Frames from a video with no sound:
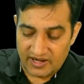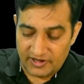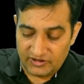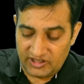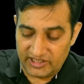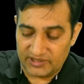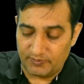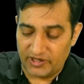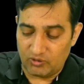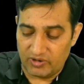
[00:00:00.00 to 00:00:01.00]
This
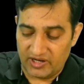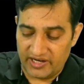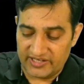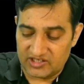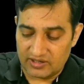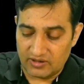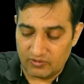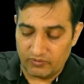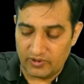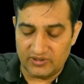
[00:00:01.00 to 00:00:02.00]
particular list
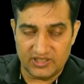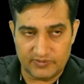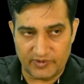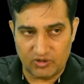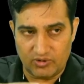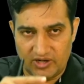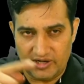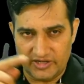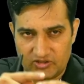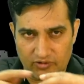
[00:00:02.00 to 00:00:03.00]

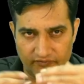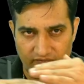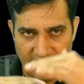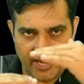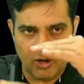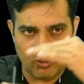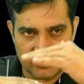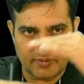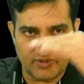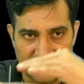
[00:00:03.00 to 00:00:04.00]
of file or
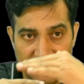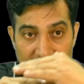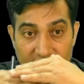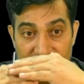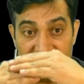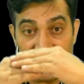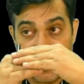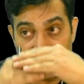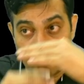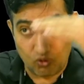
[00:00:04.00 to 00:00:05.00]
something which
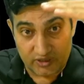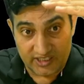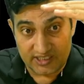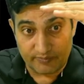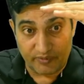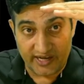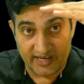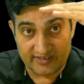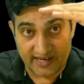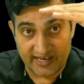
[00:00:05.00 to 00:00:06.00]
has all these
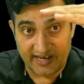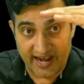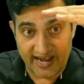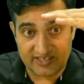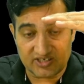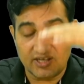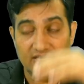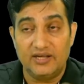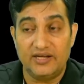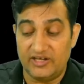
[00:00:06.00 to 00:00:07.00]
pre-decided hash,
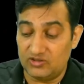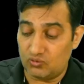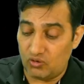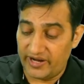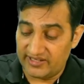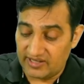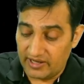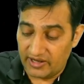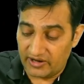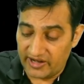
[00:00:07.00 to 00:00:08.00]
it is called as
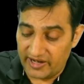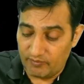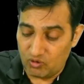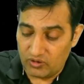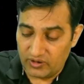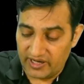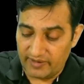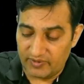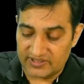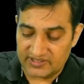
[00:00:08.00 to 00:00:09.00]
rainbow
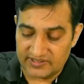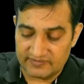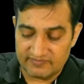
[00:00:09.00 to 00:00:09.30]
tables.